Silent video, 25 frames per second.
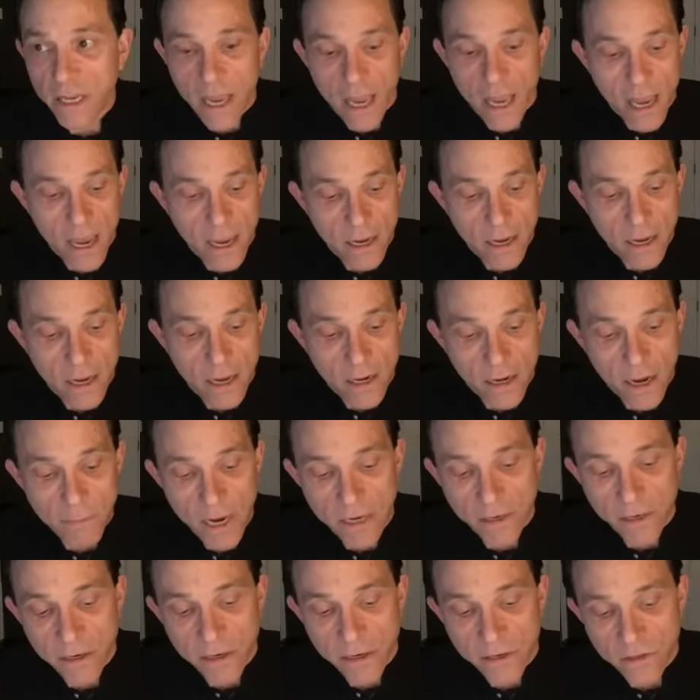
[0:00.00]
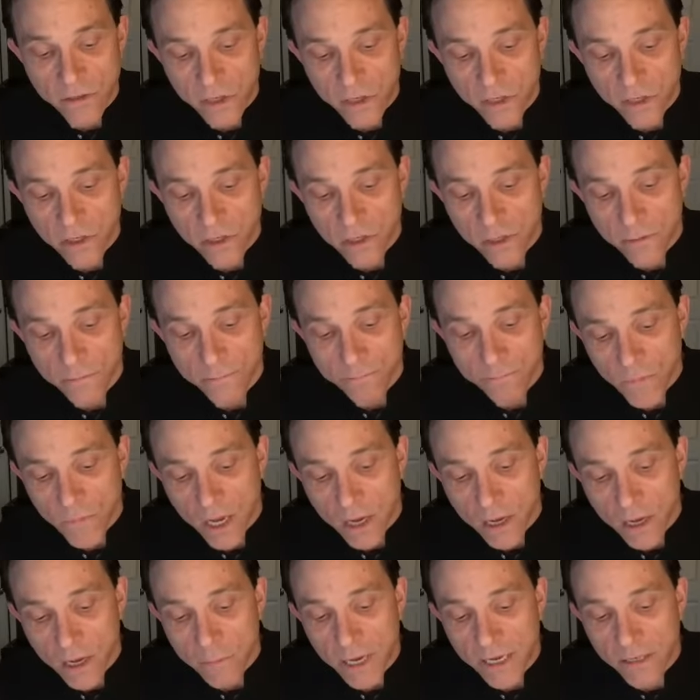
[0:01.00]
and I made the decision
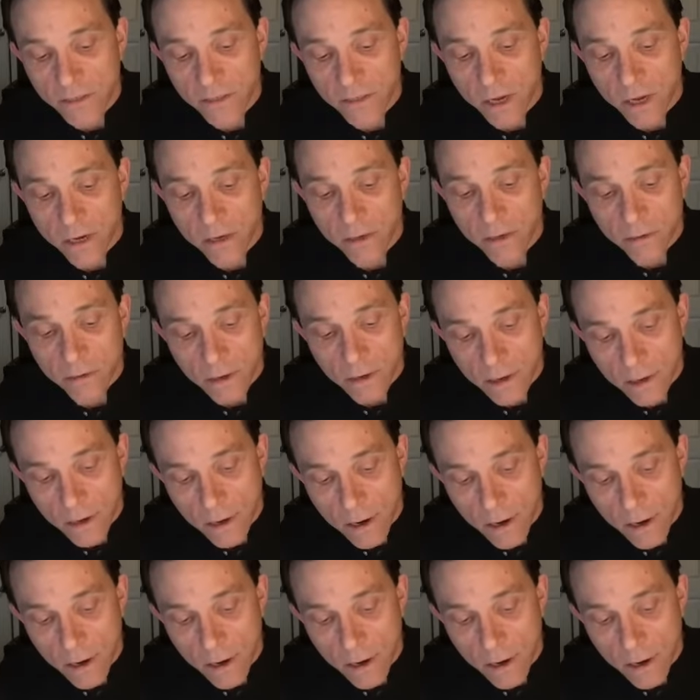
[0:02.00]
based on